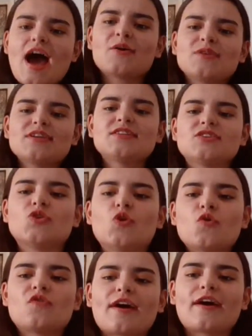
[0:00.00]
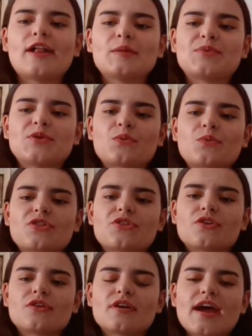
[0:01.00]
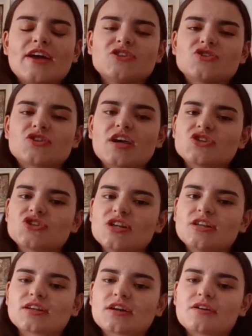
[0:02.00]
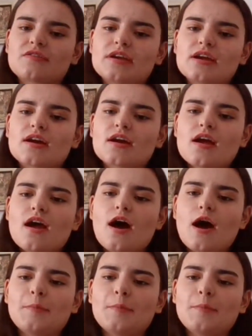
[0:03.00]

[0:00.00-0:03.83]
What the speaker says: How did Nova help you with your education and career?